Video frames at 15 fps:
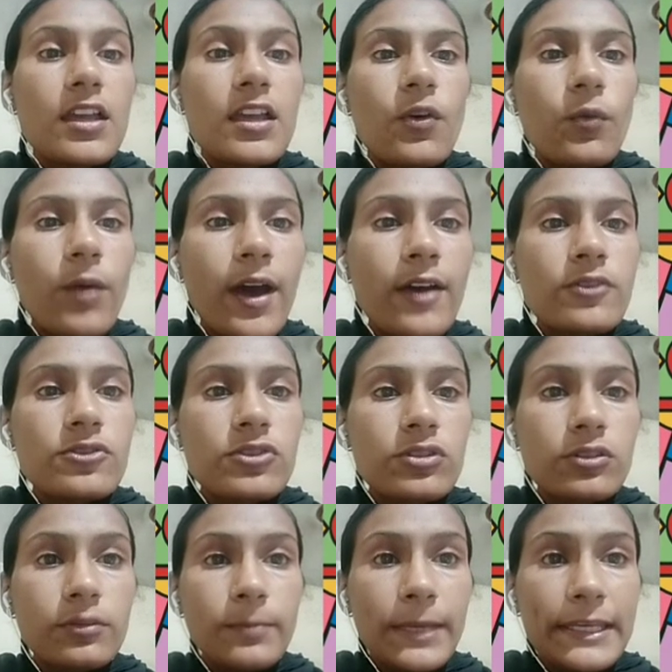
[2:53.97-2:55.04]
Wow,
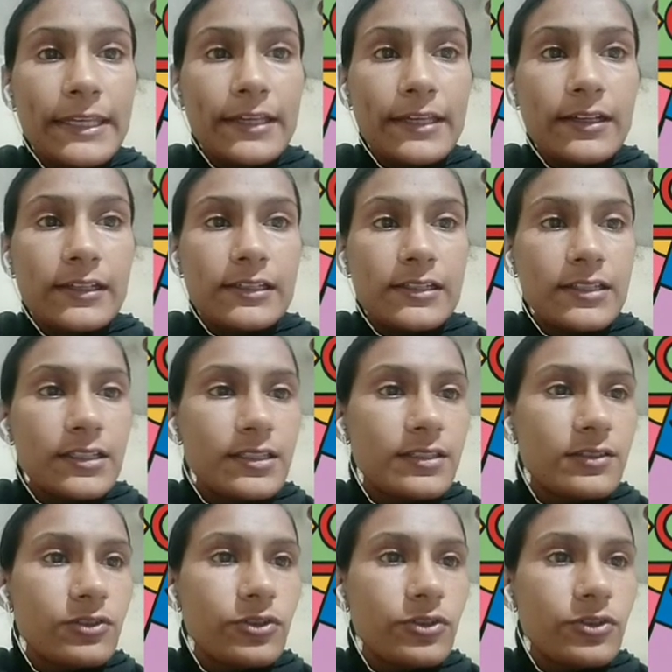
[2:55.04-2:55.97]
so many colors.